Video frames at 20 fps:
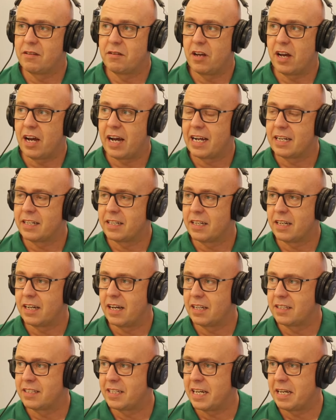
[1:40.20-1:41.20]
I had
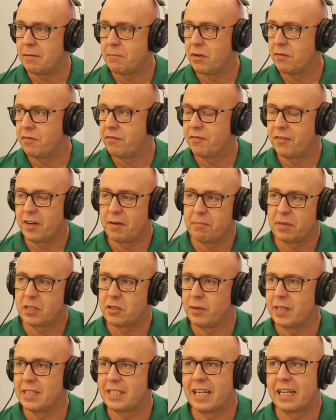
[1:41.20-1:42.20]
a, a team of um,
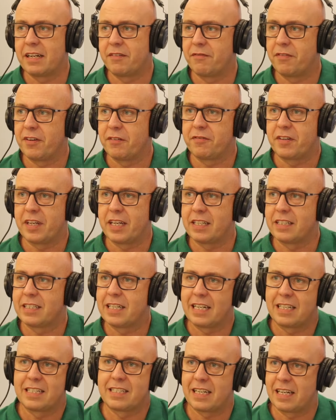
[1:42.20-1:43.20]
between ten and fifteen
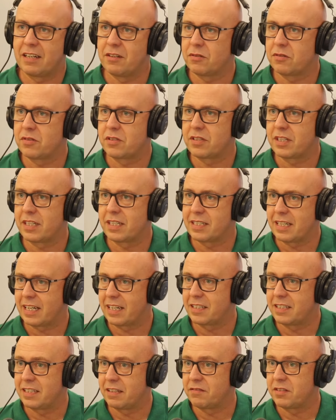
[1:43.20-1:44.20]
telesales
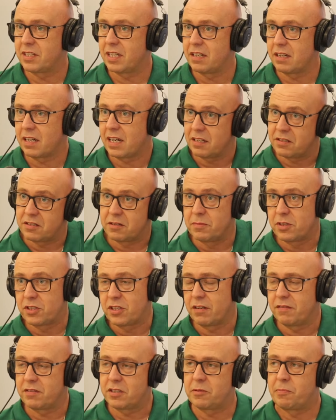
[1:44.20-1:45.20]
executives in the customer
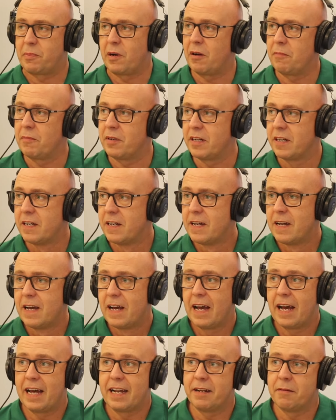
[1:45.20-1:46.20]
service department.
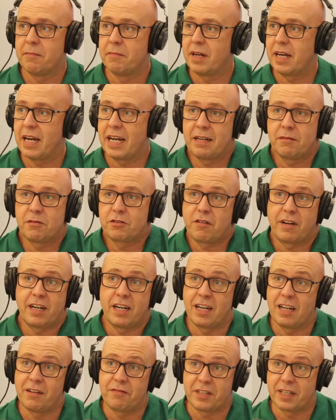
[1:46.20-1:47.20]
And, um, and it was great.
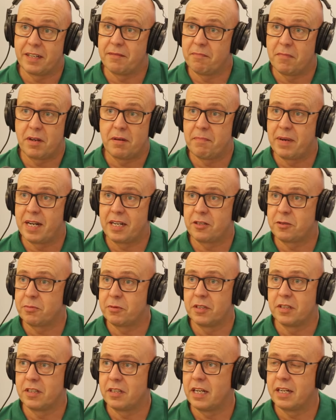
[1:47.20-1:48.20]
I loved it,
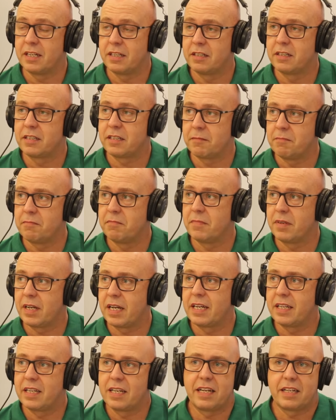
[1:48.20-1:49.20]
management, and um, it,
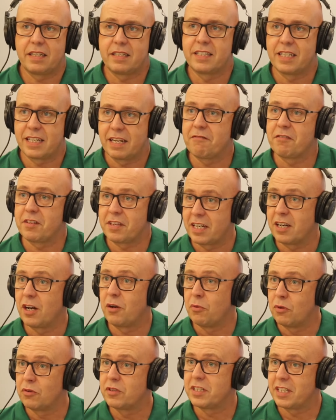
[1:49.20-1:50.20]
it did everything I
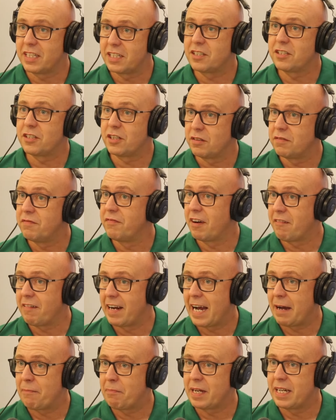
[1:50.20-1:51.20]
wanted it to do. Very
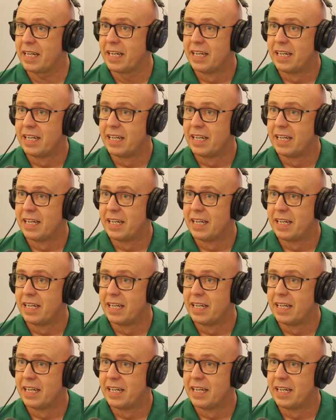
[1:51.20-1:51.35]
happy.